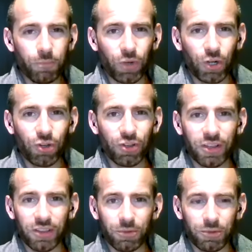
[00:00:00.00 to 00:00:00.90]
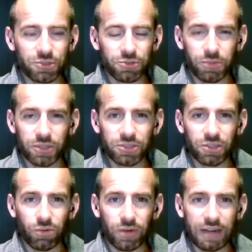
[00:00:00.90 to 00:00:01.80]
we knew that there was so much to
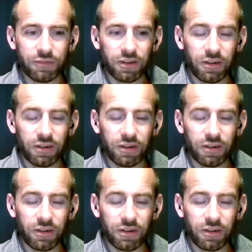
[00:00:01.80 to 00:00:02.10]
go after.